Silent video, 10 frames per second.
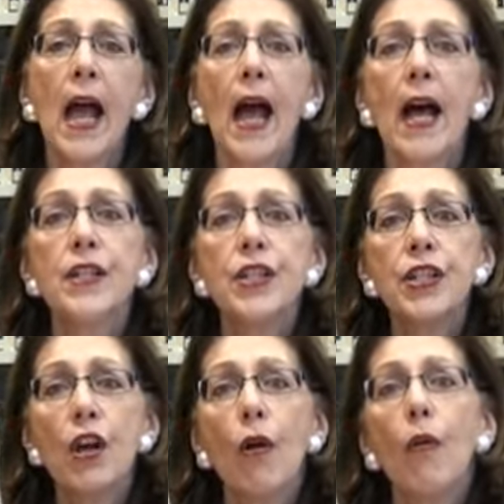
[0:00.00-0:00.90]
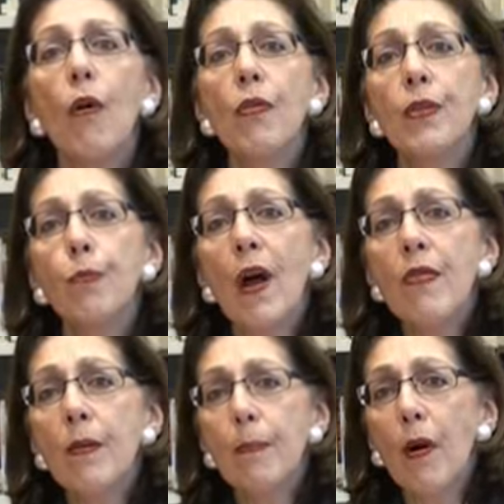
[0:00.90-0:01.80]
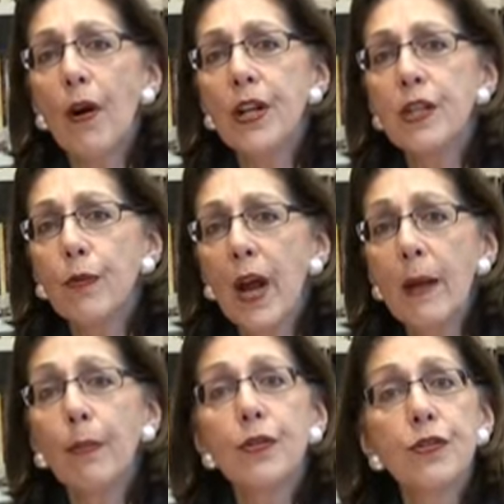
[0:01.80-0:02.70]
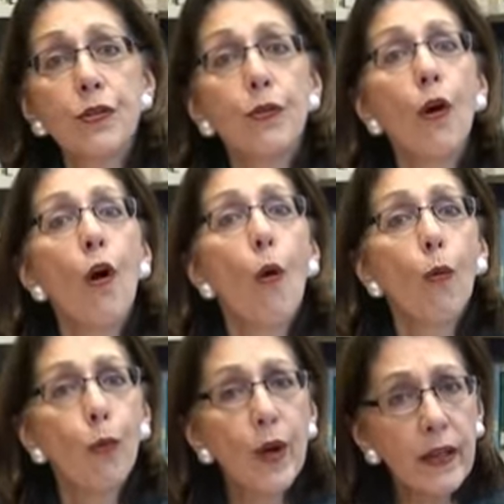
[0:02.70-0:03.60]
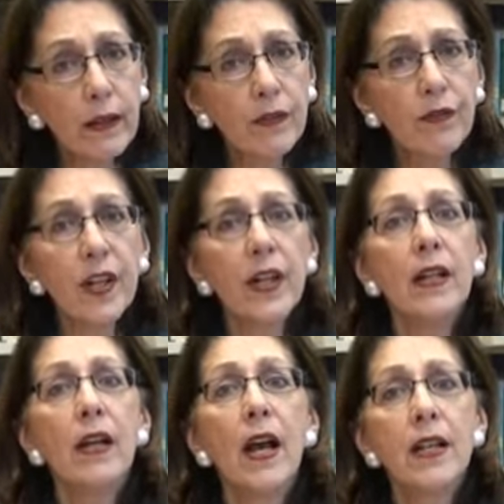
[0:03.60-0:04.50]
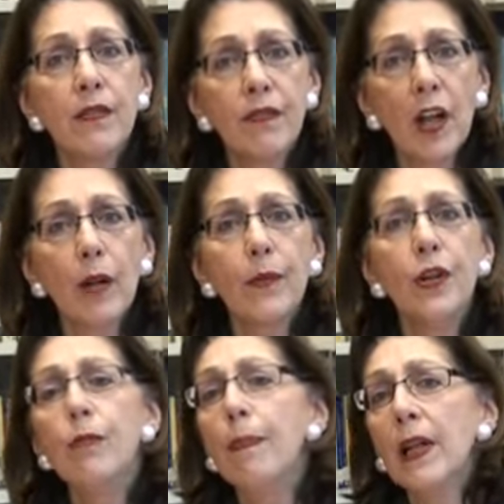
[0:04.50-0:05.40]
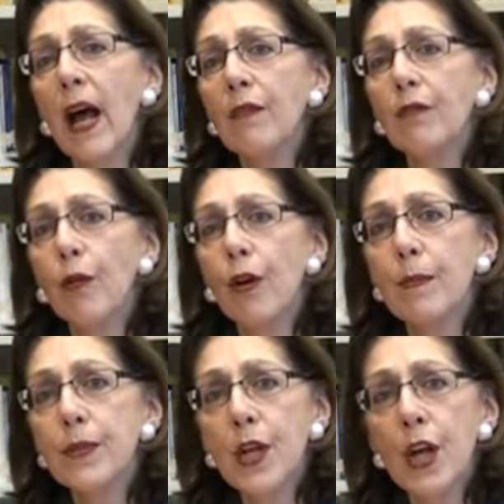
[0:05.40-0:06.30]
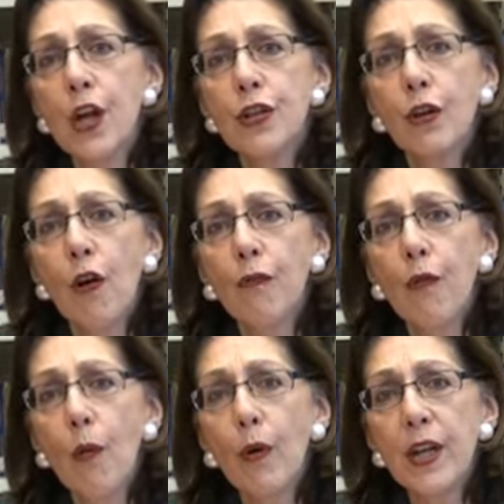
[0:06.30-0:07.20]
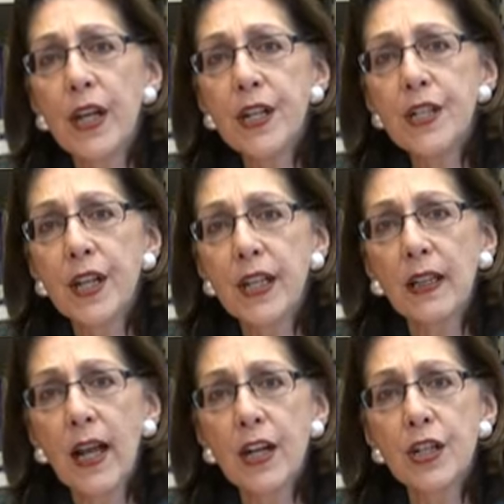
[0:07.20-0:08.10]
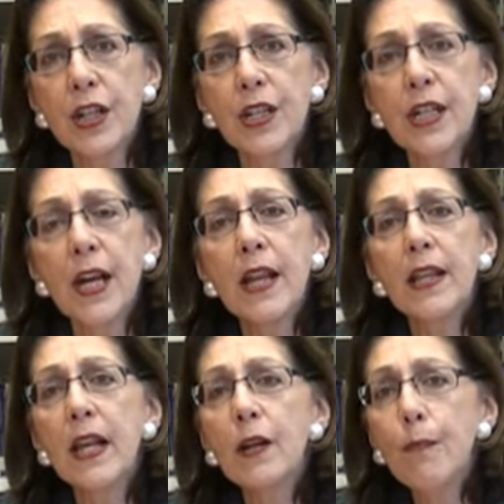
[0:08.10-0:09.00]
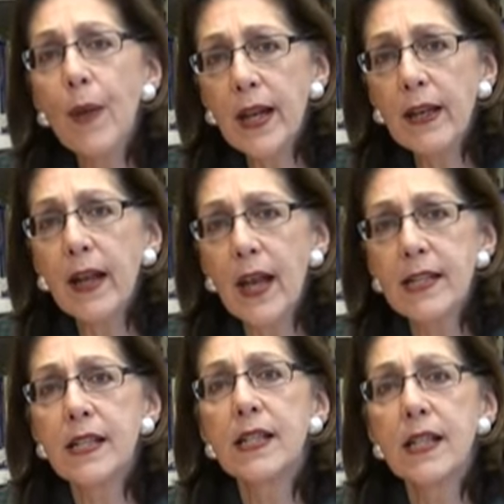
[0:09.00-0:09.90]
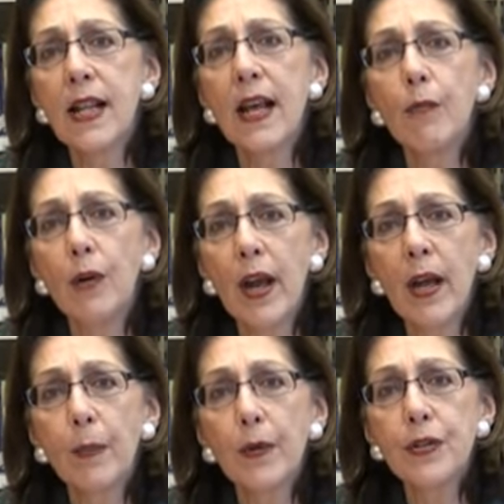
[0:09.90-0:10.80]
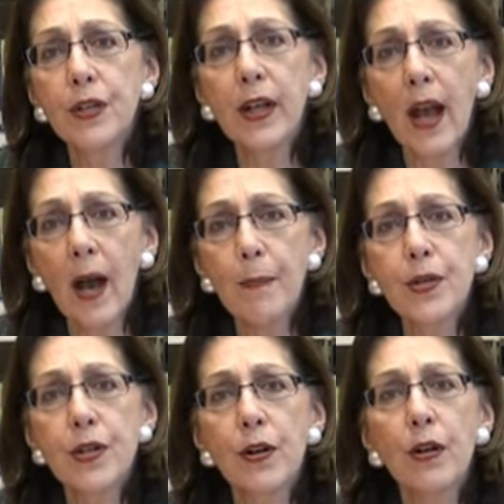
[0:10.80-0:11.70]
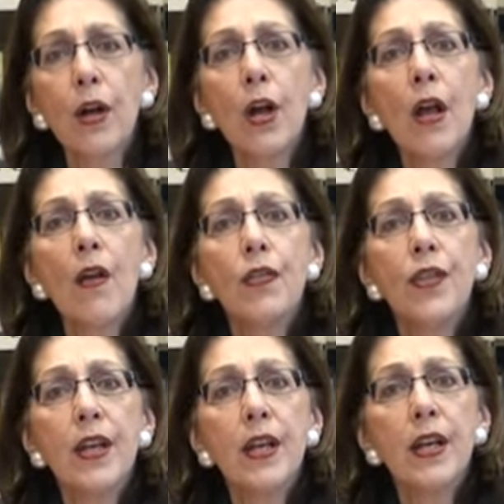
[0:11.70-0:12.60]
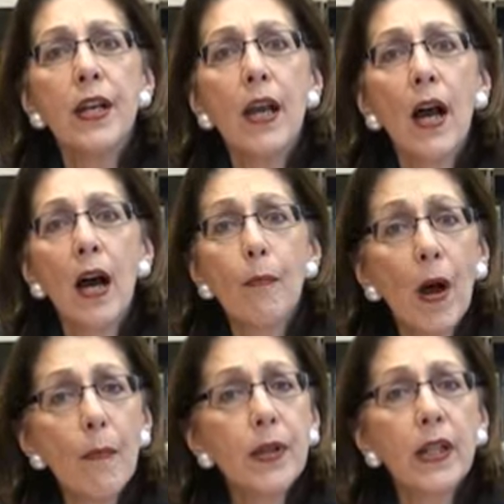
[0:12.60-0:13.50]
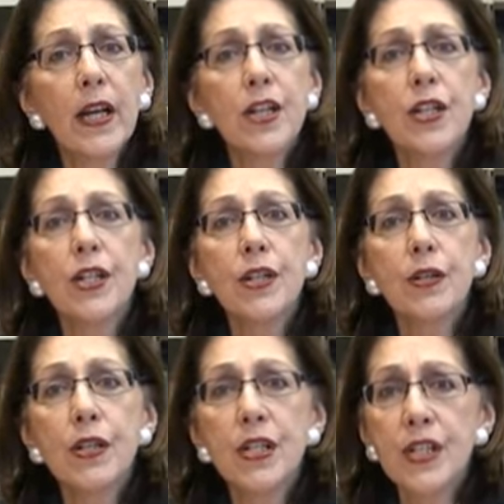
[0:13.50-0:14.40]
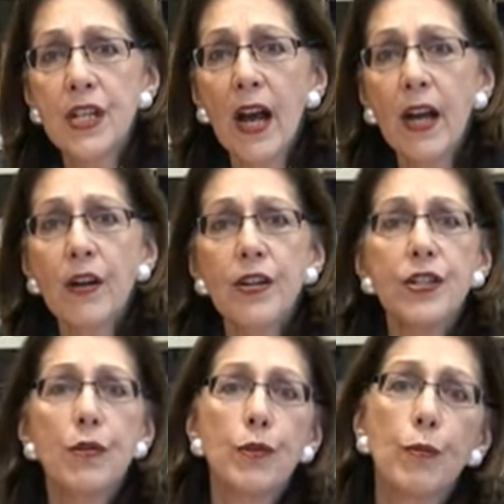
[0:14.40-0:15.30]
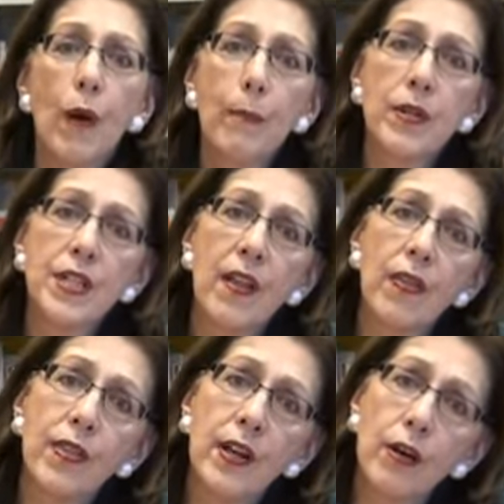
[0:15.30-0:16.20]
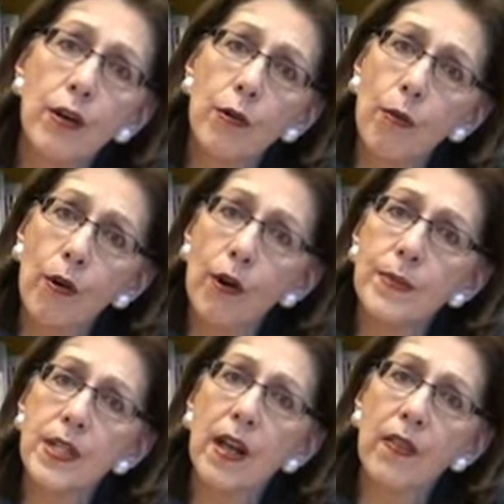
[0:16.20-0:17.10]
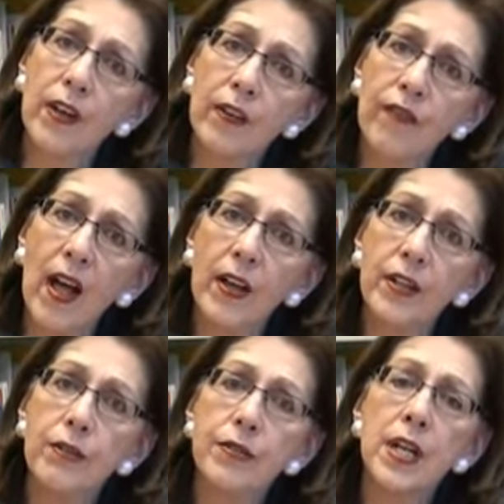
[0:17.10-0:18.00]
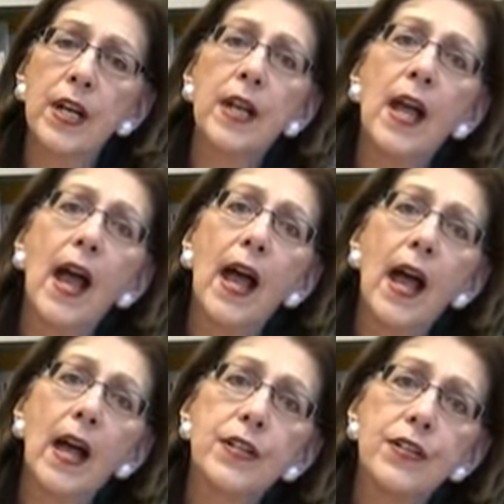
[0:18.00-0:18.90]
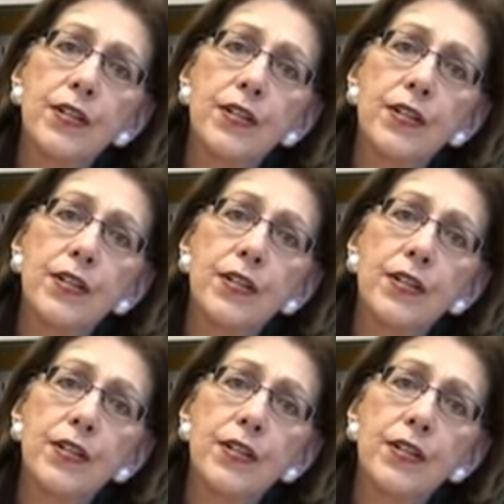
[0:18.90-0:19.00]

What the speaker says: And so when the parties were able to reconvene and develop new platforms to go forward into the elections, that in many cases they were able to capture the population's desires to represent their norms and their values and